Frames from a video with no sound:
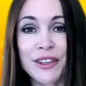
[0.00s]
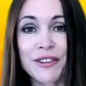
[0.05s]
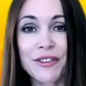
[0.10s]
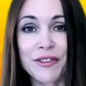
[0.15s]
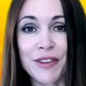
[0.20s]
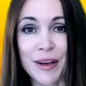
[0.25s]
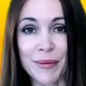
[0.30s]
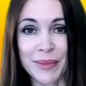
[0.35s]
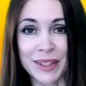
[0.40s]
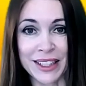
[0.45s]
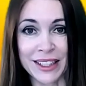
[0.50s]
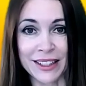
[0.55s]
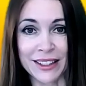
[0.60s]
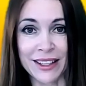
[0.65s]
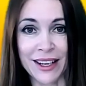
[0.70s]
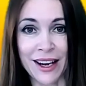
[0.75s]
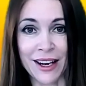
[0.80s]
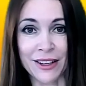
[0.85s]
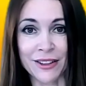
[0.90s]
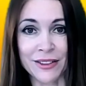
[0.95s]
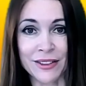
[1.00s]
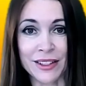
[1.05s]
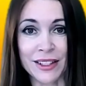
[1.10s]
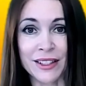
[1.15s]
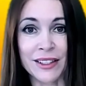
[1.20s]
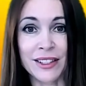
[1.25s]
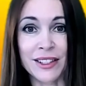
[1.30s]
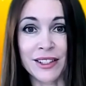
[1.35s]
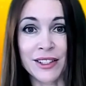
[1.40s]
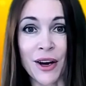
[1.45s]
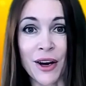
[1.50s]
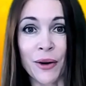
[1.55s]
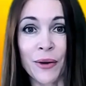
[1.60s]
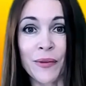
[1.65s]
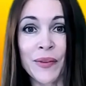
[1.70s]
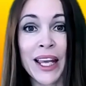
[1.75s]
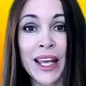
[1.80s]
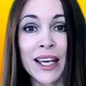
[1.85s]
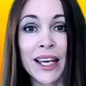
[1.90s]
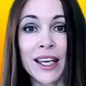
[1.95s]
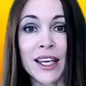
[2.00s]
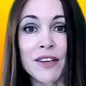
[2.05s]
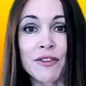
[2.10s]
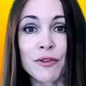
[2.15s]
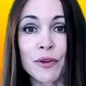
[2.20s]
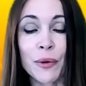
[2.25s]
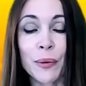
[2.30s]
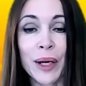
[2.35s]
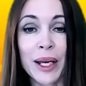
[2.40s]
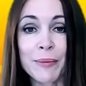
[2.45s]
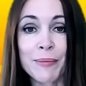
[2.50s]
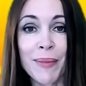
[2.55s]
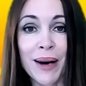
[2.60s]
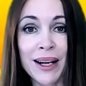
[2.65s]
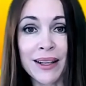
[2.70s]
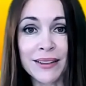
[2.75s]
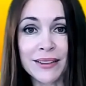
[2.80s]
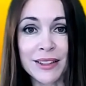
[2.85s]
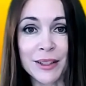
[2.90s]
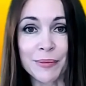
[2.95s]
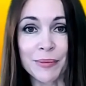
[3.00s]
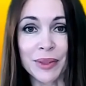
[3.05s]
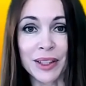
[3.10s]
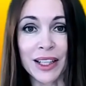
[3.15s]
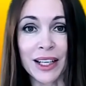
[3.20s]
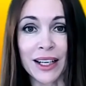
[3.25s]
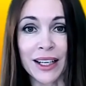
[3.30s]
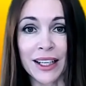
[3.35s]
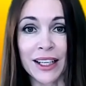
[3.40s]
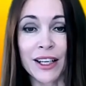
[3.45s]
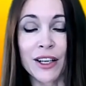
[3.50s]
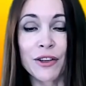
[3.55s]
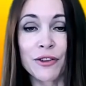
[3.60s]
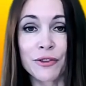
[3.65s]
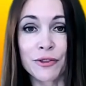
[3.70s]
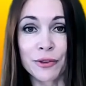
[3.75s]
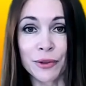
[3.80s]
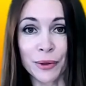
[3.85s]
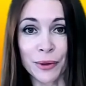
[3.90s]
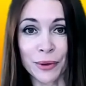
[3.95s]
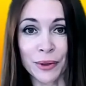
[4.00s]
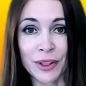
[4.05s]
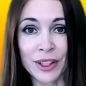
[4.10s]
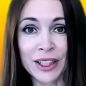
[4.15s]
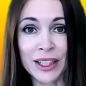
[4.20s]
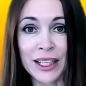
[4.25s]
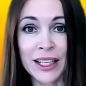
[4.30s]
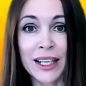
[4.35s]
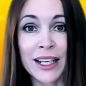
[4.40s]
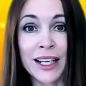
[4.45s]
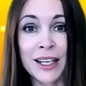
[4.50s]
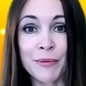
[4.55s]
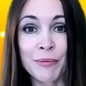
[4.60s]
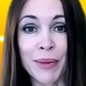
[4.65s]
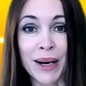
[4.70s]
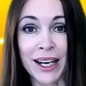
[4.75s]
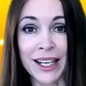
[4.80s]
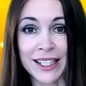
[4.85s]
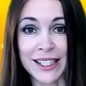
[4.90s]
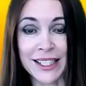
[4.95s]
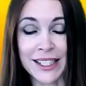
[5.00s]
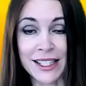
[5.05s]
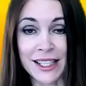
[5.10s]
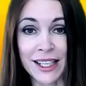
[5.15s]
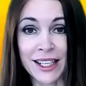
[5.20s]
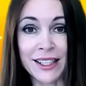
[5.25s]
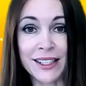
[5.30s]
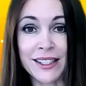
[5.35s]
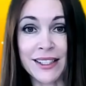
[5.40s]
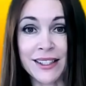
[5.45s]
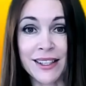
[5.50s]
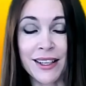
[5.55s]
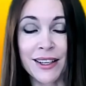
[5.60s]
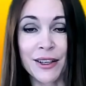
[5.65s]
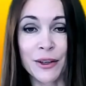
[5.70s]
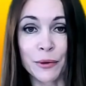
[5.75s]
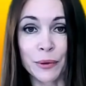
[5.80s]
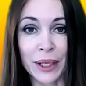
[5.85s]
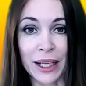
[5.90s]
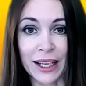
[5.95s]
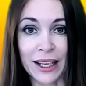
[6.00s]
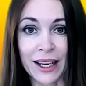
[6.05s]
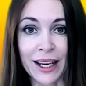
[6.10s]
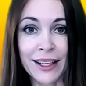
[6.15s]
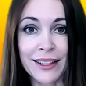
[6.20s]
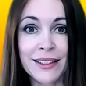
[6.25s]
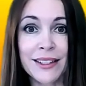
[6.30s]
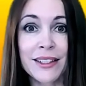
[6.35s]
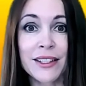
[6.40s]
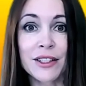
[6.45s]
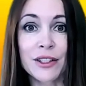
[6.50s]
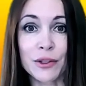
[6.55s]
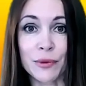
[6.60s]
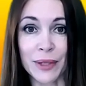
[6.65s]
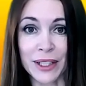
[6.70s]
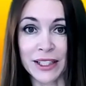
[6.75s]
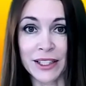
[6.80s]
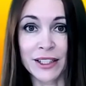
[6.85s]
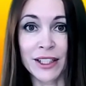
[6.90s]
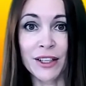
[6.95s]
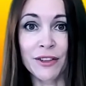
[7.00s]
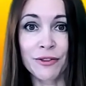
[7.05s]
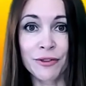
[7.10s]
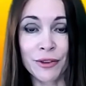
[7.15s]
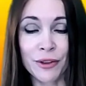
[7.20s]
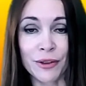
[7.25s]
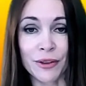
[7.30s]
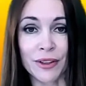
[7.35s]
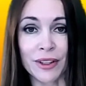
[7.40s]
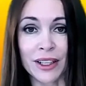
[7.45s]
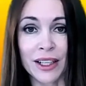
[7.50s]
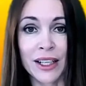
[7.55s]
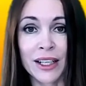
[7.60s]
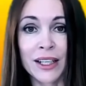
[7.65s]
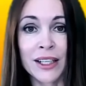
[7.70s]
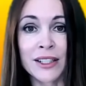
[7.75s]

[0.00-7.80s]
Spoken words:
for feminine noun. So if we multiply four by six, we get 24.